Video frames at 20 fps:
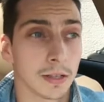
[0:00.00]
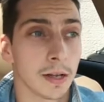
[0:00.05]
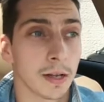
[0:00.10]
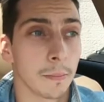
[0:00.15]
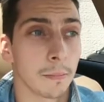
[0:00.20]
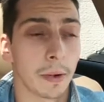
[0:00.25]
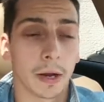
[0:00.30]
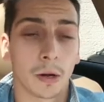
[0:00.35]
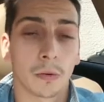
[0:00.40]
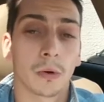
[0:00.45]

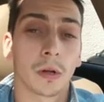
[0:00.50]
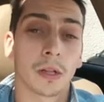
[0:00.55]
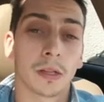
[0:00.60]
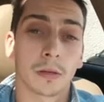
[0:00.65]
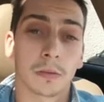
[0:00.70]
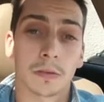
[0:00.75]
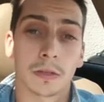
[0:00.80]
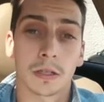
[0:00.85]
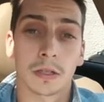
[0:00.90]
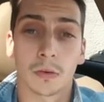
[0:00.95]
Mike
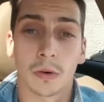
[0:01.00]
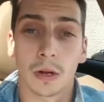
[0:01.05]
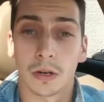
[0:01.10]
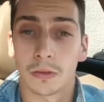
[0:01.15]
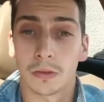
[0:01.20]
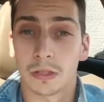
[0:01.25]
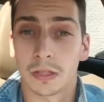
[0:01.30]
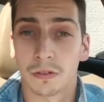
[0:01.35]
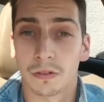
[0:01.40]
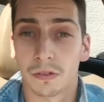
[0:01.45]
Williams is a wide
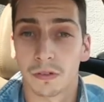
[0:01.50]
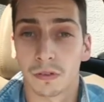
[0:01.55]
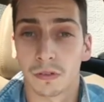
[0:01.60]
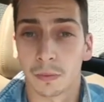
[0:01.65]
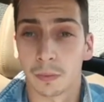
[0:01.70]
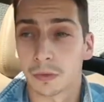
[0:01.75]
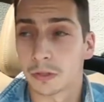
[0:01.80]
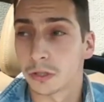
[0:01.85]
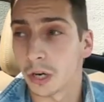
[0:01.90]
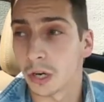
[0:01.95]
receiver from
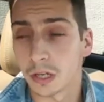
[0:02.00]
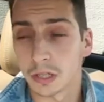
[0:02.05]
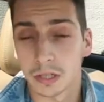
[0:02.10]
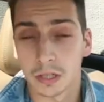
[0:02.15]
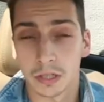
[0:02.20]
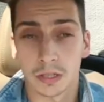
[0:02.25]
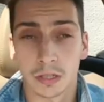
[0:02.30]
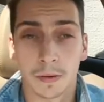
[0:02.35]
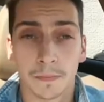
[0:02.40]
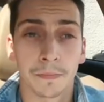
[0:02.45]
the
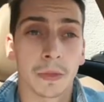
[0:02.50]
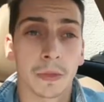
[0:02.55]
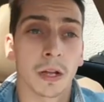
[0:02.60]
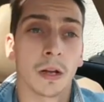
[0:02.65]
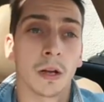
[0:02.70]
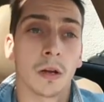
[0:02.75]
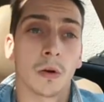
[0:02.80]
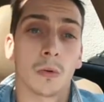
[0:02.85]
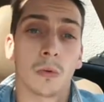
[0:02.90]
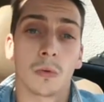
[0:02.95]
Chargers,
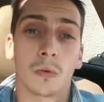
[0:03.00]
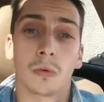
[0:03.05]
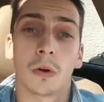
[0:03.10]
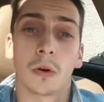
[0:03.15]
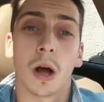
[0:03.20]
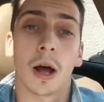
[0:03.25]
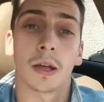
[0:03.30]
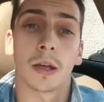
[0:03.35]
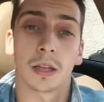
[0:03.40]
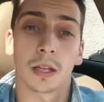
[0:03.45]
who
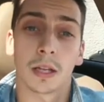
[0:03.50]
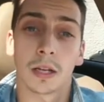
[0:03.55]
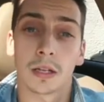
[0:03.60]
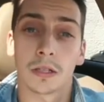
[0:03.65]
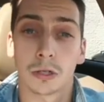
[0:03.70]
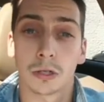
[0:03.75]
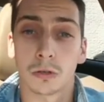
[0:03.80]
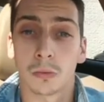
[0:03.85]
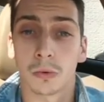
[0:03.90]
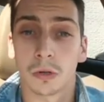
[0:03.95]
I think
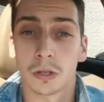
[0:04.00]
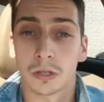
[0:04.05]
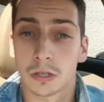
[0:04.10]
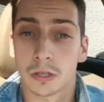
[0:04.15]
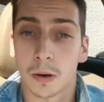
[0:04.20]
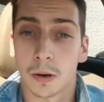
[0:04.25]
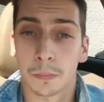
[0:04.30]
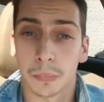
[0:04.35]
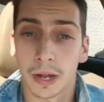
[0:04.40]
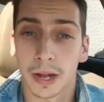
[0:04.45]
will
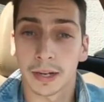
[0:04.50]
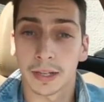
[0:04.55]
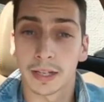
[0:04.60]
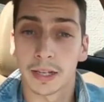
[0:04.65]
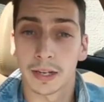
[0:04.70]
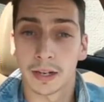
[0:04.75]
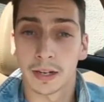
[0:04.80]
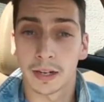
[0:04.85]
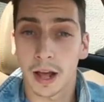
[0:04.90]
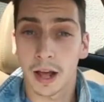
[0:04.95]
supplant
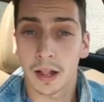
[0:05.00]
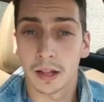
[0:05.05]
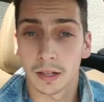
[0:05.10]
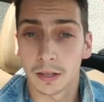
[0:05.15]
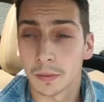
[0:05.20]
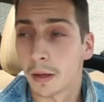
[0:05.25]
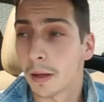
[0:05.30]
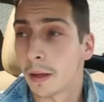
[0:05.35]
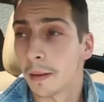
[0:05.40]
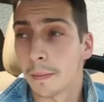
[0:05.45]
Keenan
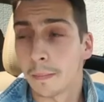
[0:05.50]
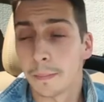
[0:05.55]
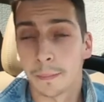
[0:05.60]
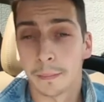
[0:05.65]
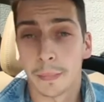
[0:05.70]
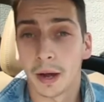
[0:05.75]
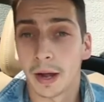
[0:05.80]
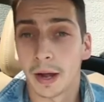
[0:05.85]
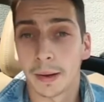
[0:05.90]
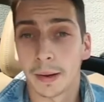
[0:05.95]
Allen
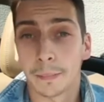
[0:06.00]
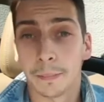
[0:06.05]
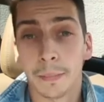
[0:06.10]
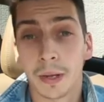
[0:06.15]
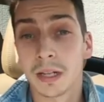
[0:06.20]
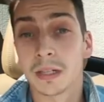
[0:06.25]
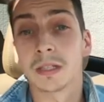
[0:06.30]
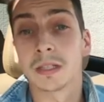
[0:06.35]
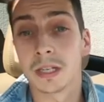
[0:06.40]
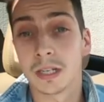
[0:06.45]
by
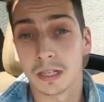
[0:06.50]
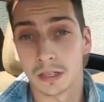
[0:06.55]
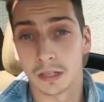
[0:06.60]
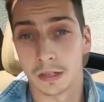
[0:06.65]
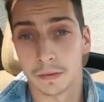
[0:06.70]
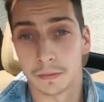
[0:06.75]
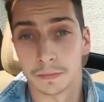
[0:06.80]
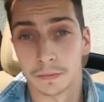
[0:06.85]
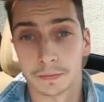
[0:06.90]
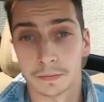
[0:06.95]
mid-season.
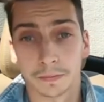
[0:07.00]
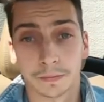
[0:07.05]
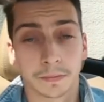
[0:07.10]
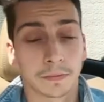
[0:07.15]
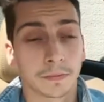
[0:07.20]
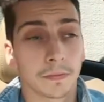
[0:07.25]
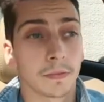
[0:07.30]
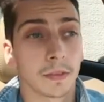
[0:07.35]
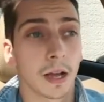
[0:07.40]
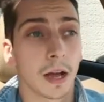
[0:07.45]

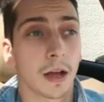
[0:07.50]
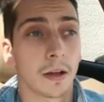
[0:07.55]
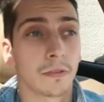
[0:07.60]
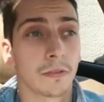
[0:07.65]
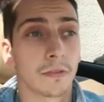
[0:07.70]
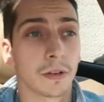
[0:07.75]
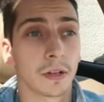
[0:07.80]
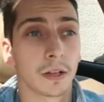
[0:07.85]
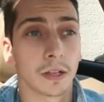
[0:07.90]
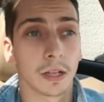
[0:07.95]
I
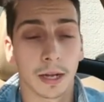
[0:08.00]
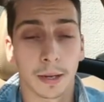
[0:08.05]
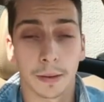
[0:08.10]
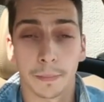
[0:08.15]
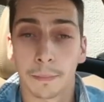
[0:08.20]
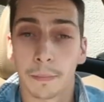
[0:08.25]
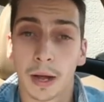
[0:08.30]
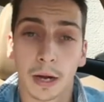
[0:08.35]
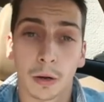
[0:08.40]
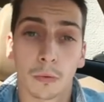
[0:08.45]
feel like
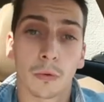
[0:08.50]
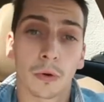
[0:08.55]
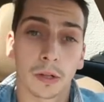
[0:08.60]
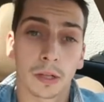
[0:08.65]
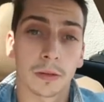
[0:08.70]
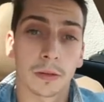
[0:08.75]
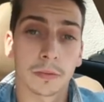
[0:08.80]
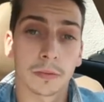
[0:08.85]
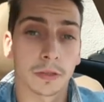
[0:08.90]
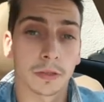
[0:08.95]
Mike
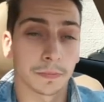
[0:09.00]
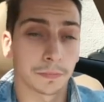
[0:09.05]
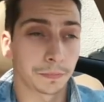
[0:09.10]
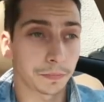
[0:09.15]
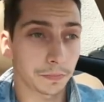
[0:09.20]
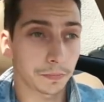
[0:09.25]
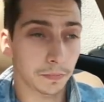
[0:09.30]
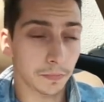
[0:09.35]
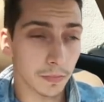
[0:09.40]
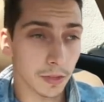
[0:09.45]
Williams
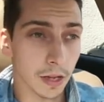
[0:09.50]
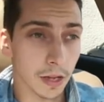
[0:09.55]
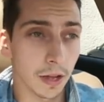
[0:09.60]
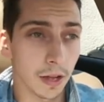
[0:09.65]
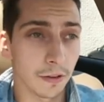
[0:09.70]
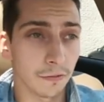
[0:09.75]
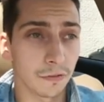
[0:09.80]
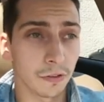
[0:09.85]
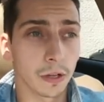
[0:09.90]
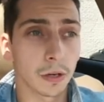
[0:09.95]

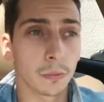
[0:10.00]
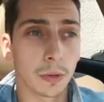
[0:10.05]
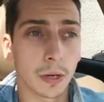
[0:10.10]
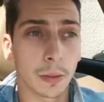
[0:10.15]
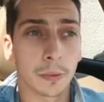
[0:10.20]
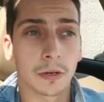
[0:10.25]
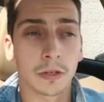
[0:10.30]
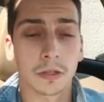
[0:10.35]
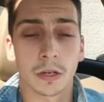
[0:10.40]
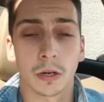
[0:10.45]
and Phillip
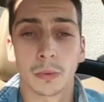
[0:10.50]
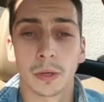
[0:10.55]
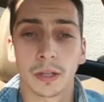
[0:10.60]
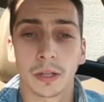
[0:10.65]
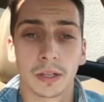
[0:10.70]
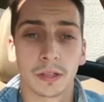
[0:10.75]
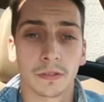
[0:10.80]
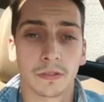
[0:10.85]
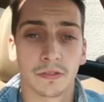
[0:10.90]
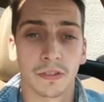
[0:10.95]
Rivers are
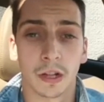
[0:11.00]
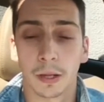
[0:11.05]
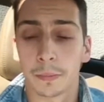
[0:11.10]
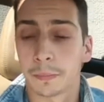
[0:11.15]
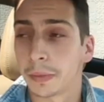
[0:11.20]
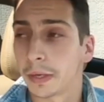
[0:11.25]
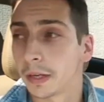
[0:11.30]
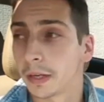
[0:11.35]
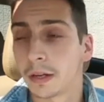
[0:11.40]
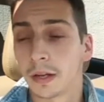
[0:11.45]
really
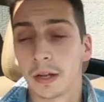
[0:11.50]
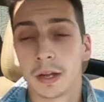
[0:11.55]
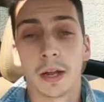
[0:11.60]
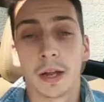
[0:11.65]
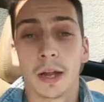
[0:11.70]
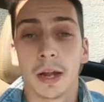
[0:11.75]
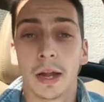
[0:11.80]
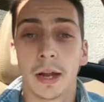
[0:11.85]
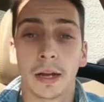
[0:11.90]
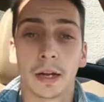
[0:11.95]
developing
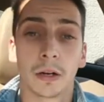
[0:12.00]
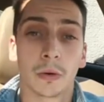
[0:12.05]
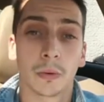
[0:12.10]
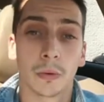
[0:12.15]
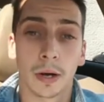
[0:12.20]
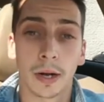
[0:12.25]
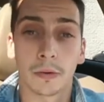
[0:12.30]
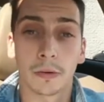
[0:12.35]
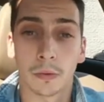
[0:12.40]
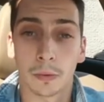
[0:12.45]
a
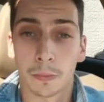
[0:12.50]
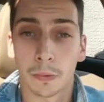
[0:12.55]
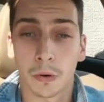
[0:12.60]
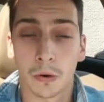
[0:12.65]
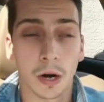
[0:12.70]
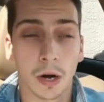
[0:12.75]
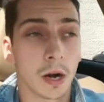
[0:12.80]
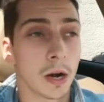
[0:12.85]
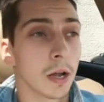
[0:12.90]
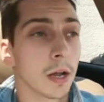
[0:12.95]
great
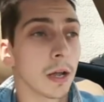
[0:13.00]
rapport,